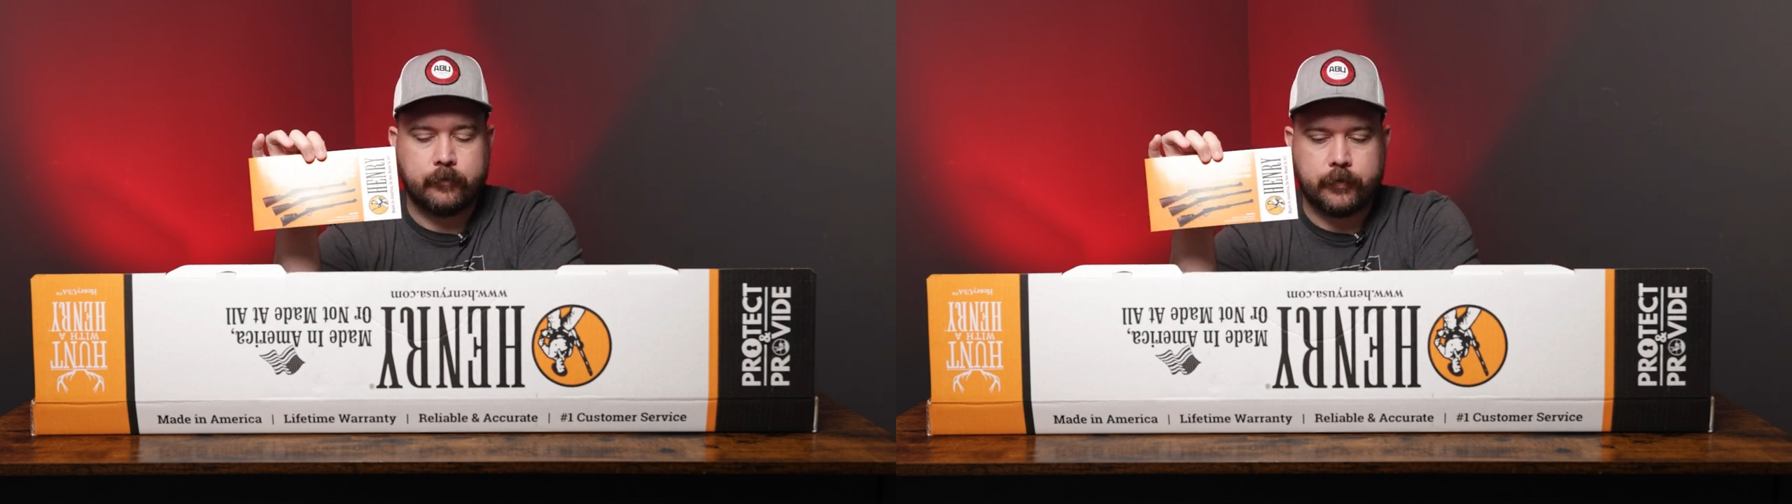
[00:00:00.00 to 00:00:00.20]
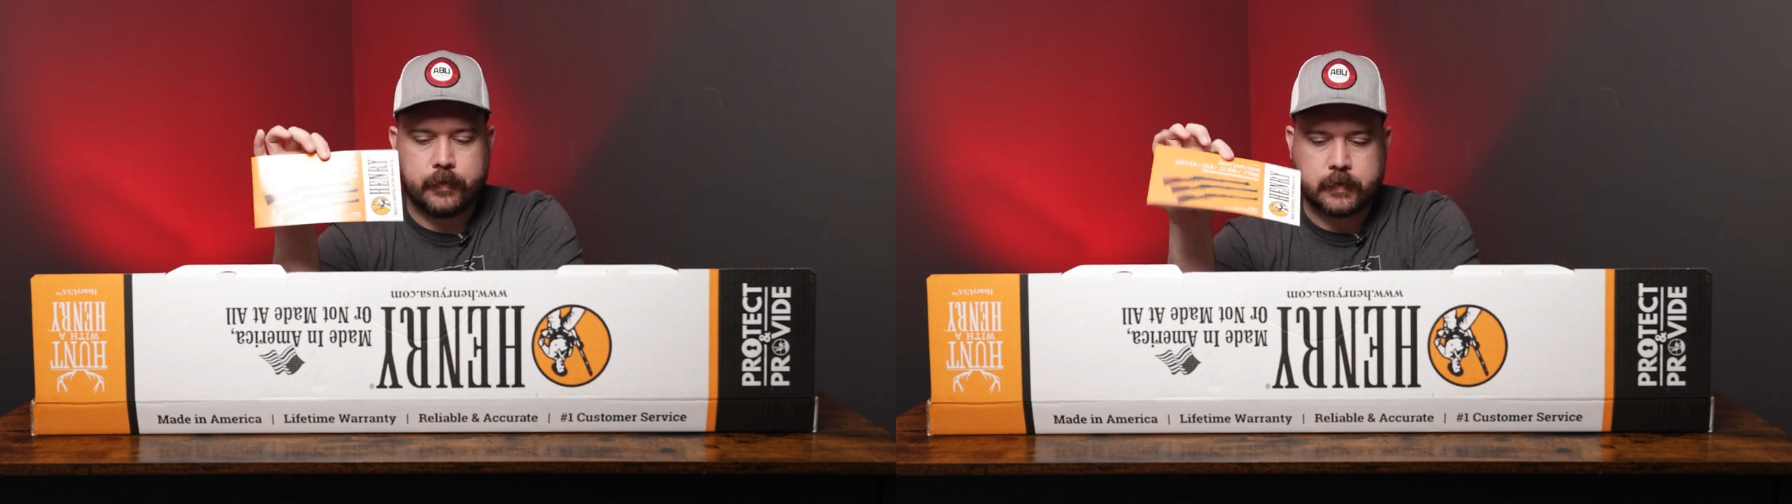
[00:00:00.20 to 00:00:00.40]

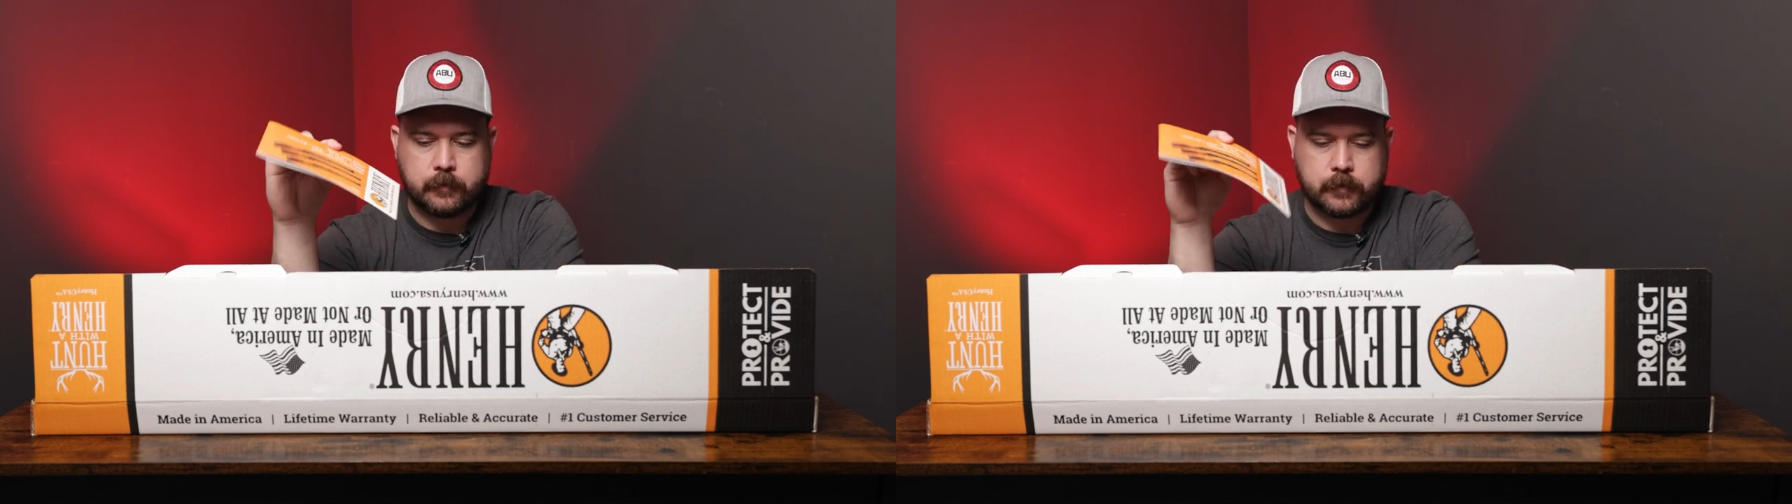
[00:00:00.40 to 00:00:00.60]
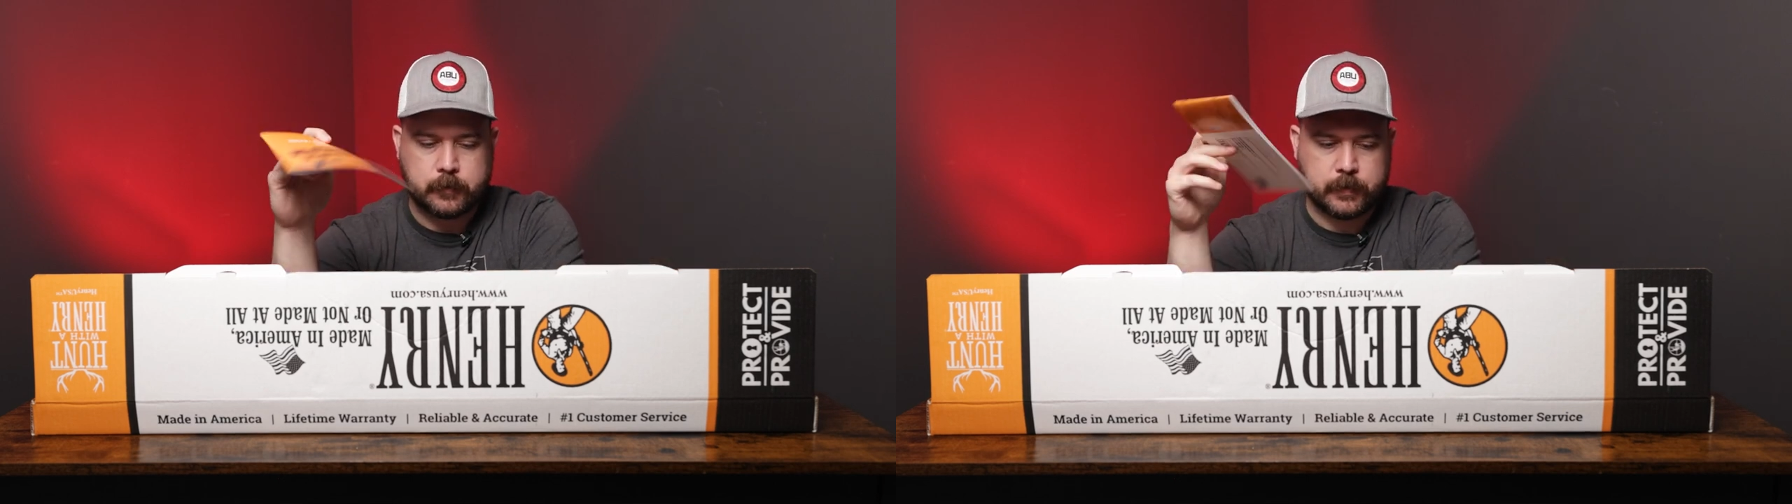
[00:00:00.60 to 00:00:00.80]
for this
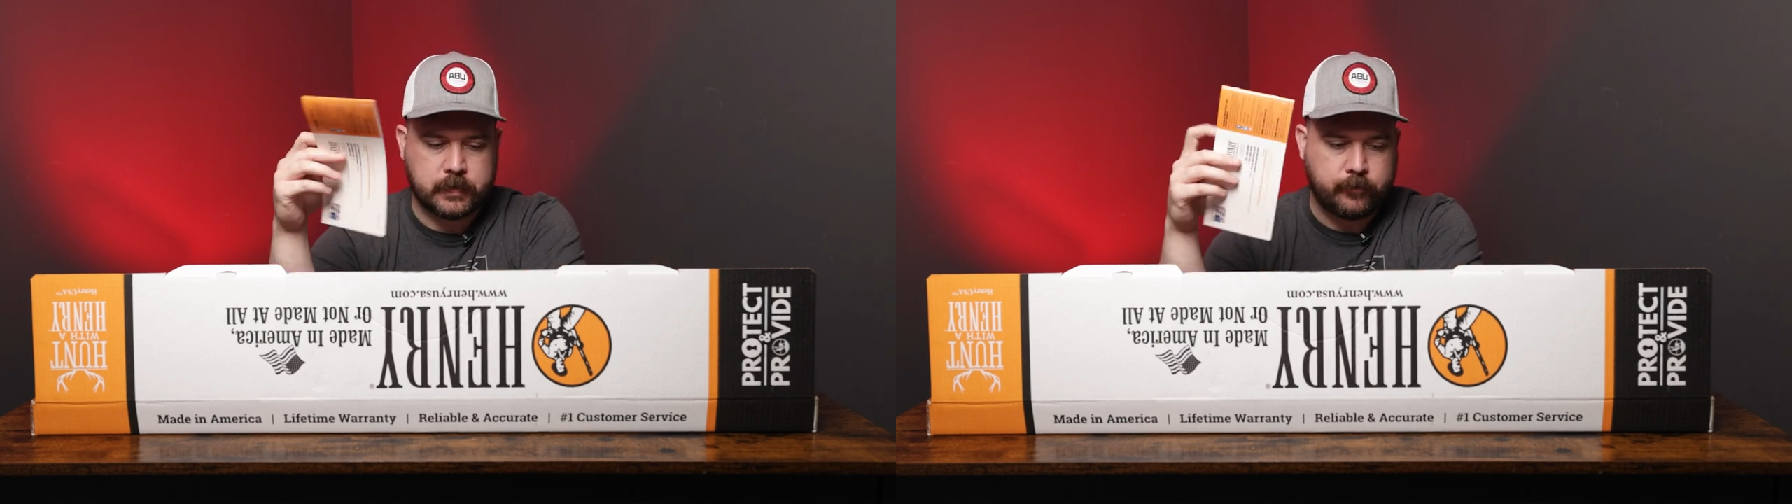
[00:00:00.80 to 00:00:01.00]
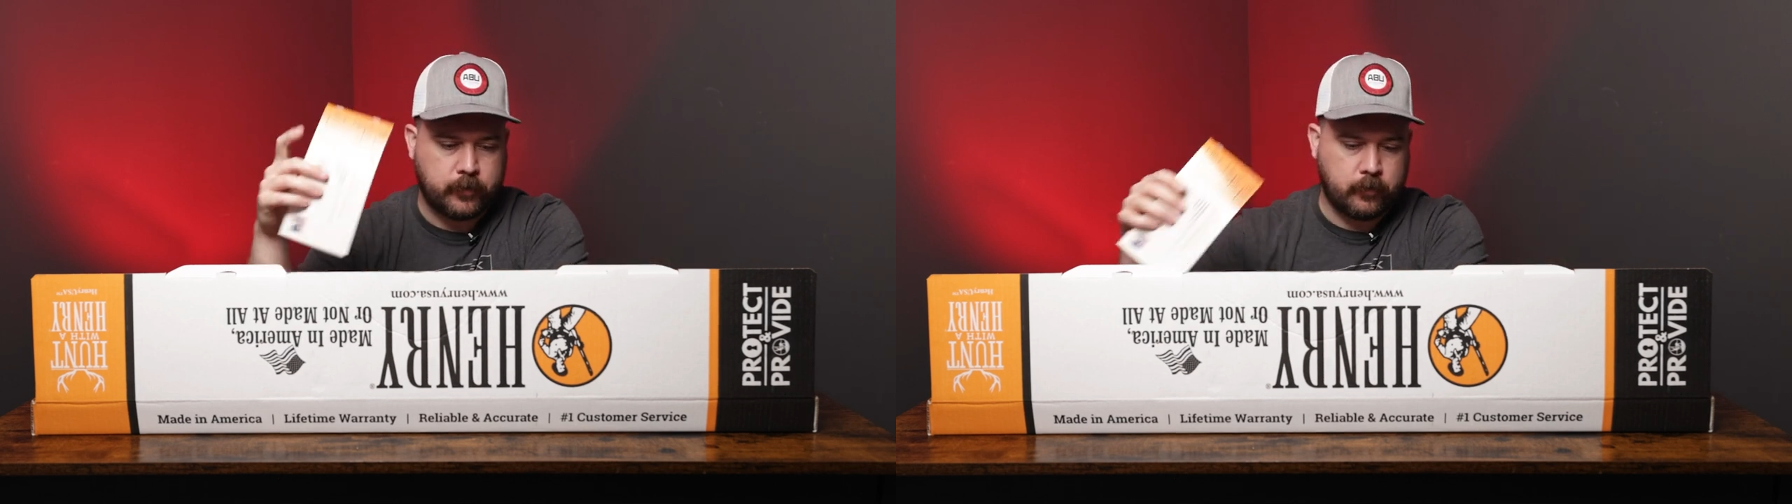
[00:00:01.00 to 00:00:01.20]

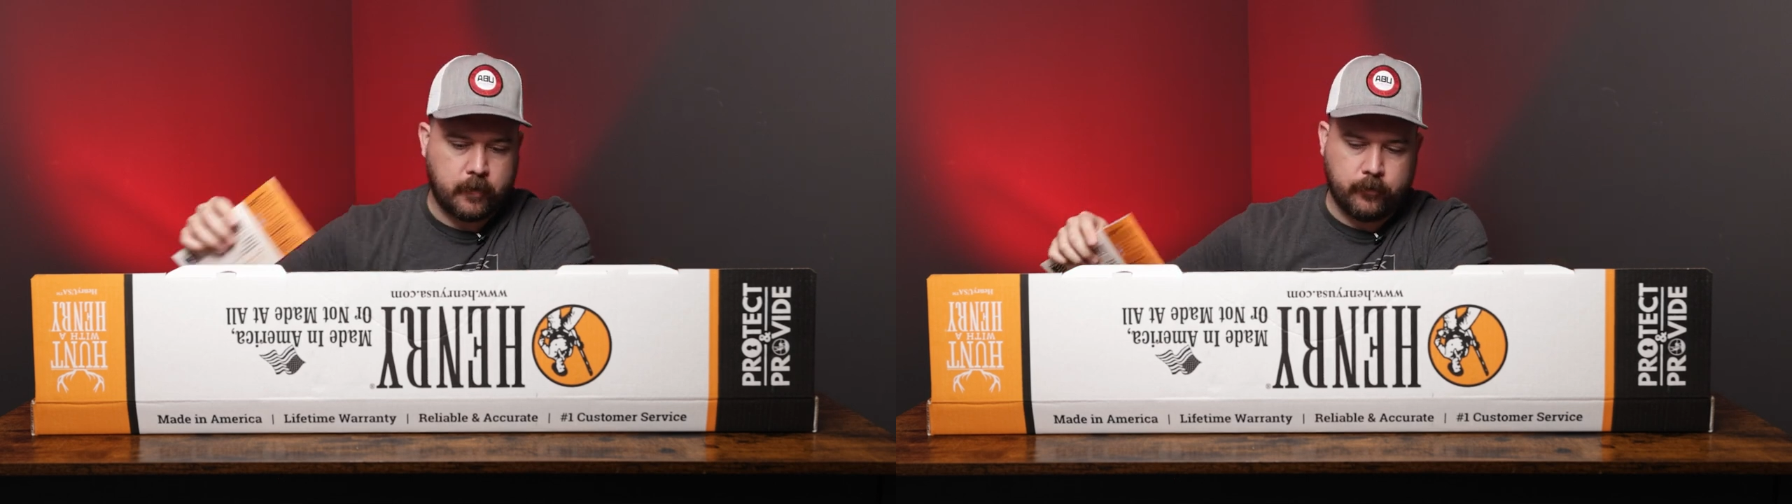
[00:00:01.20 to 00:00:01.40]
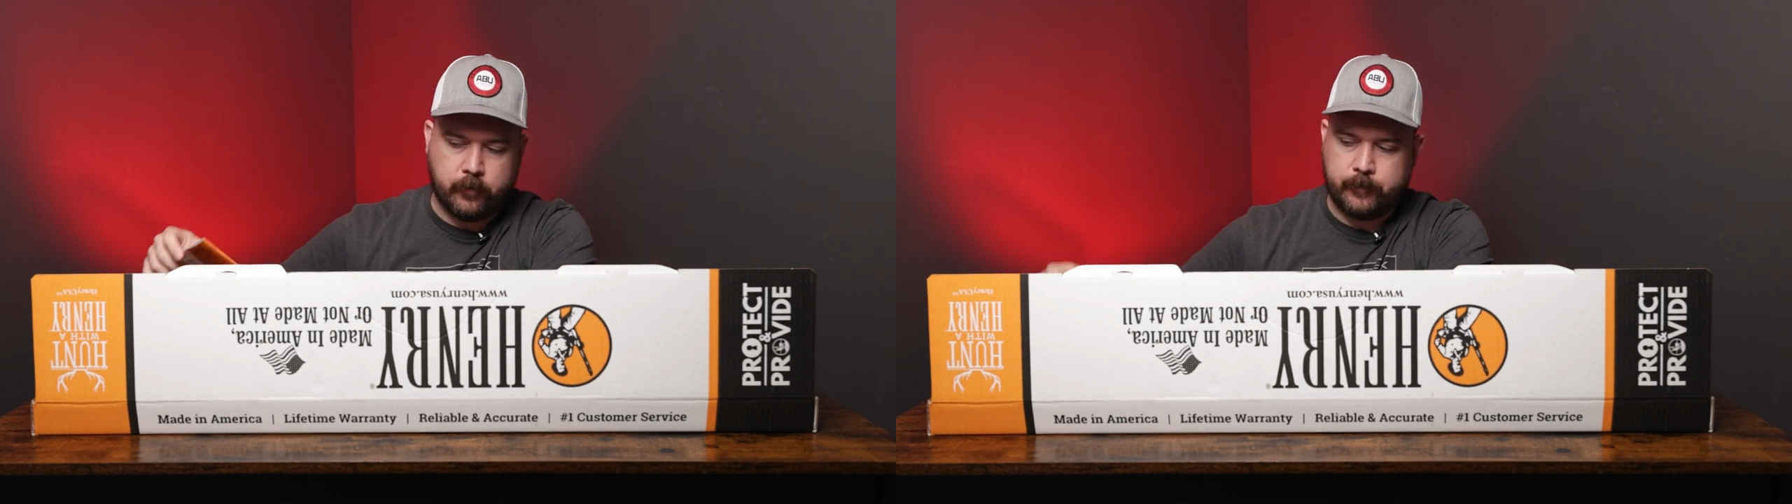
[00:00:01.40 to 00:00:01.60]
specific
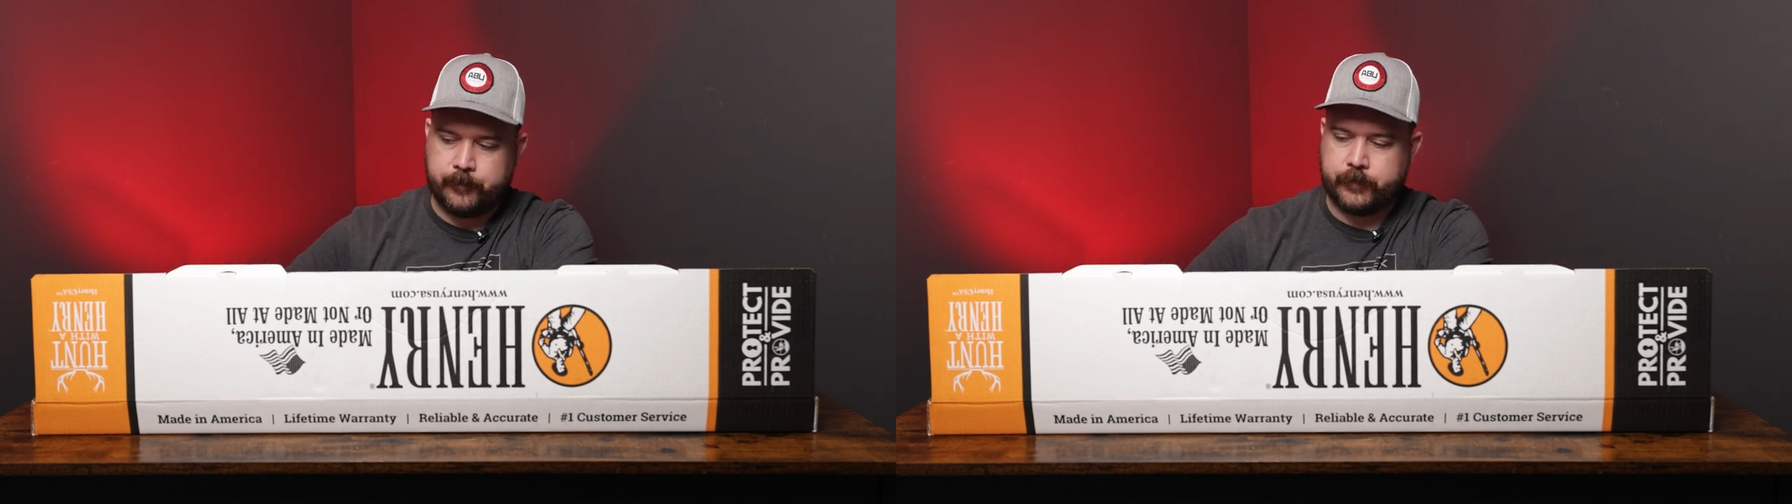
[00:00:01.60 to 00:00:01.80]
rifle.